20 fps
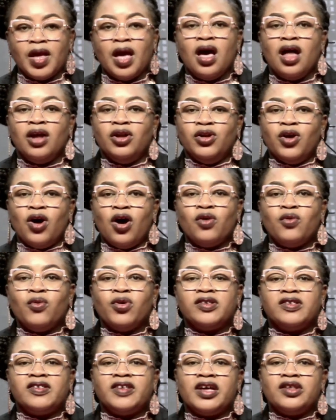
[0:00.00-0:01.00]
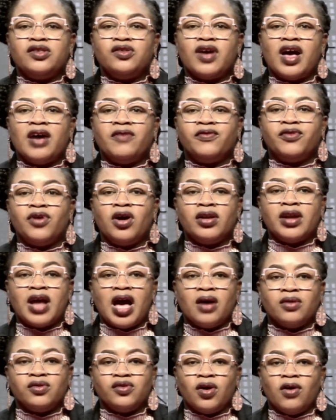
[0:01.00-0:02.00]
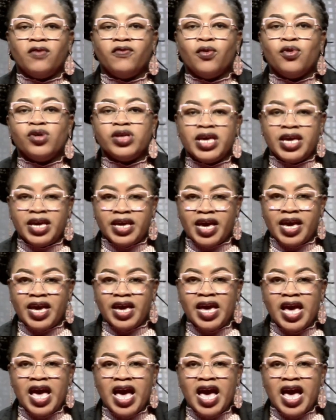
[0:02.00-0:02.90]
Luck was said to have run out of Onyike